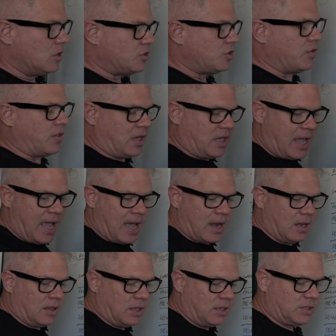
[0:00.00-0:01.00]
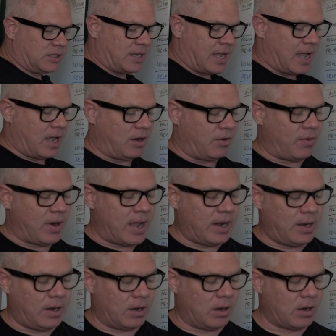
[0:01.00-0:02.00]
so the Canon, this Canon right
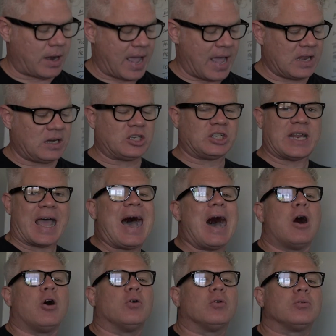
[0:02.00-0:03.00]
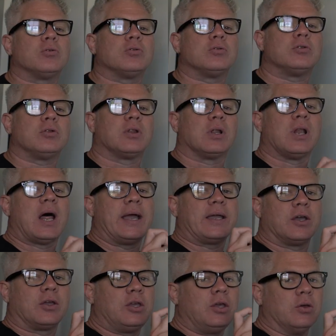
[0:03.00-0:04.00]
here, edged out the
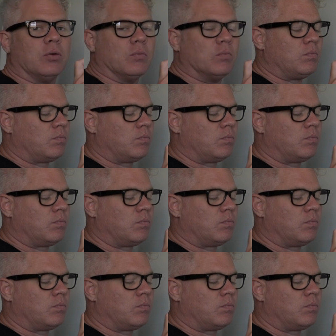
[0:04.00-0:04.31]
Leica Q.